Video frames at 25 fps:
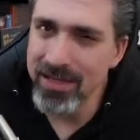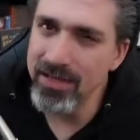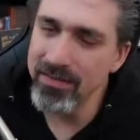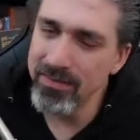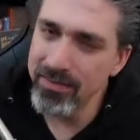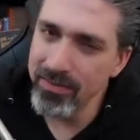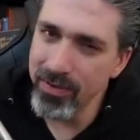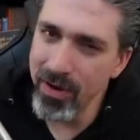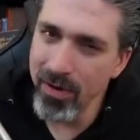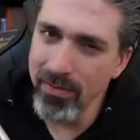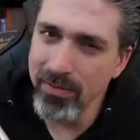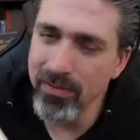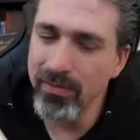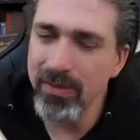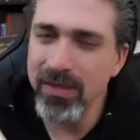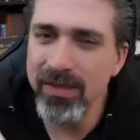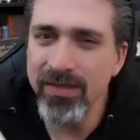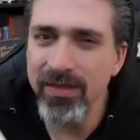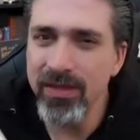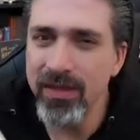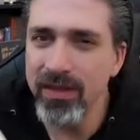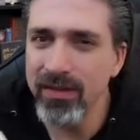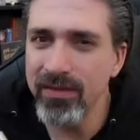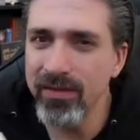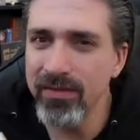probably
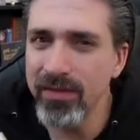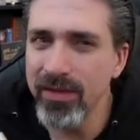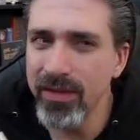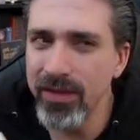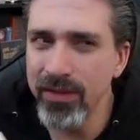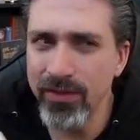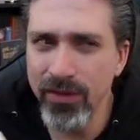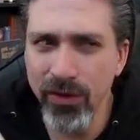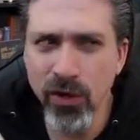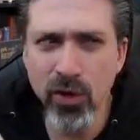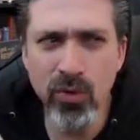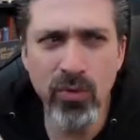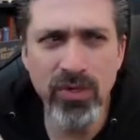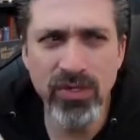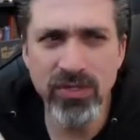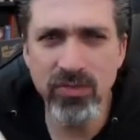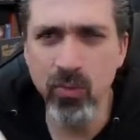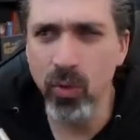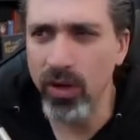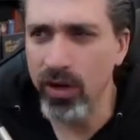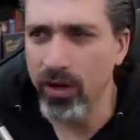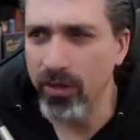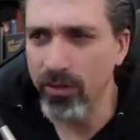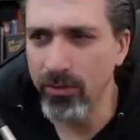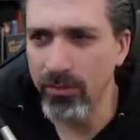the newest
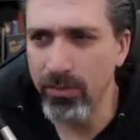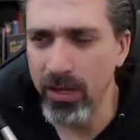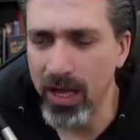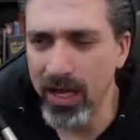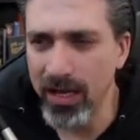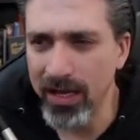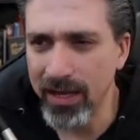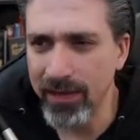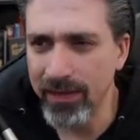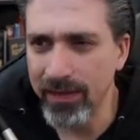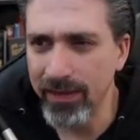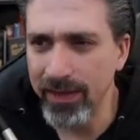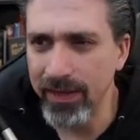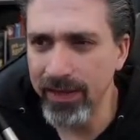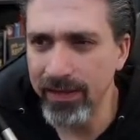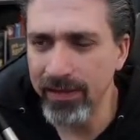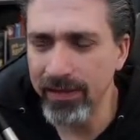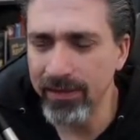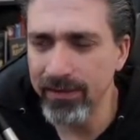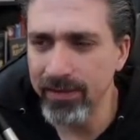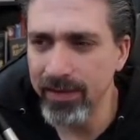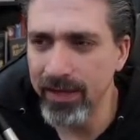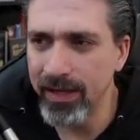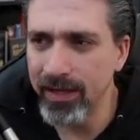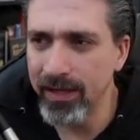one on the block, I think.
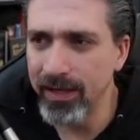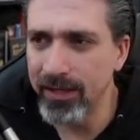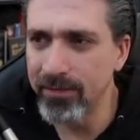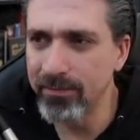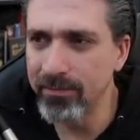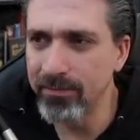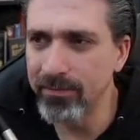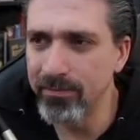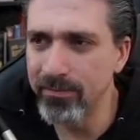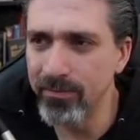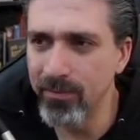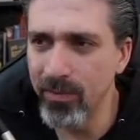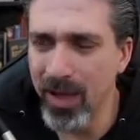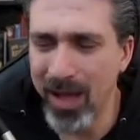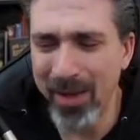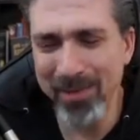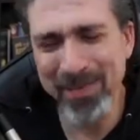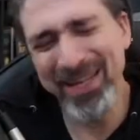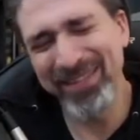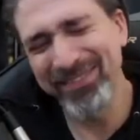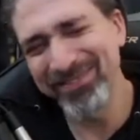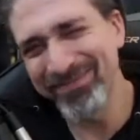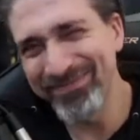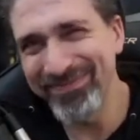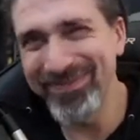I
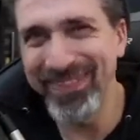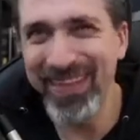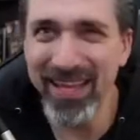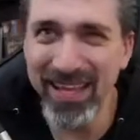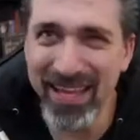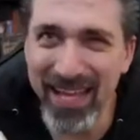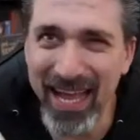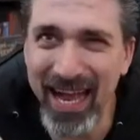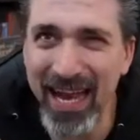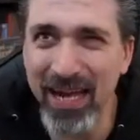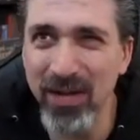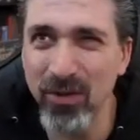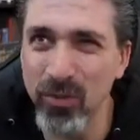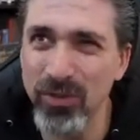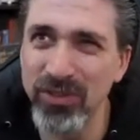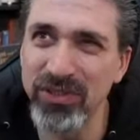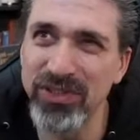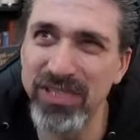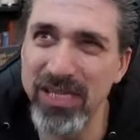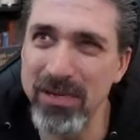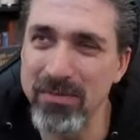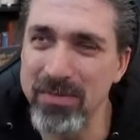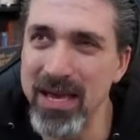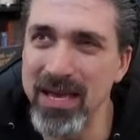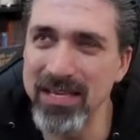mean, they kind of were
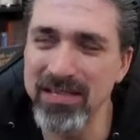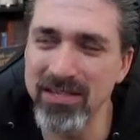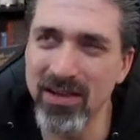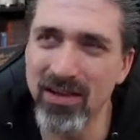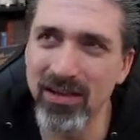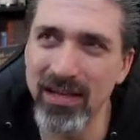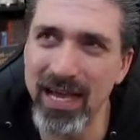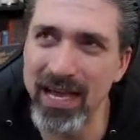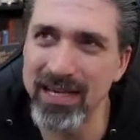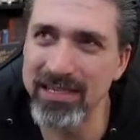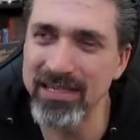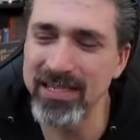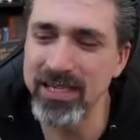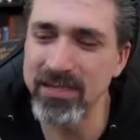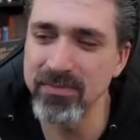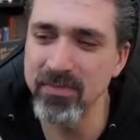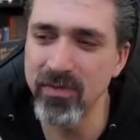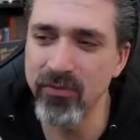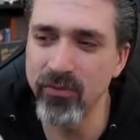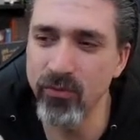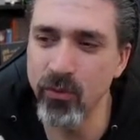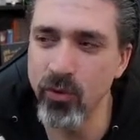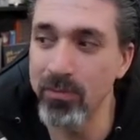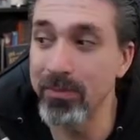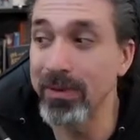CBS All Access
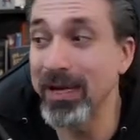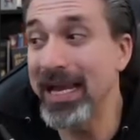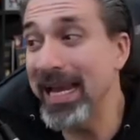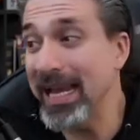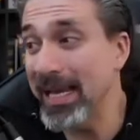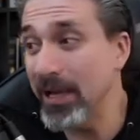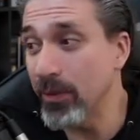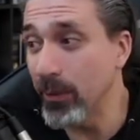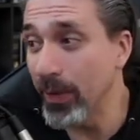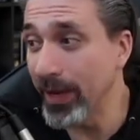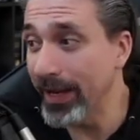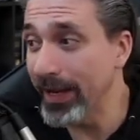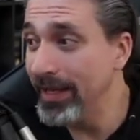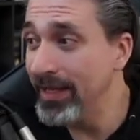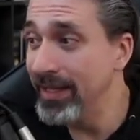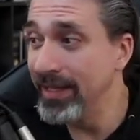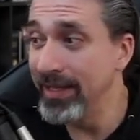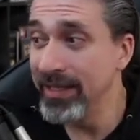before, but anyway.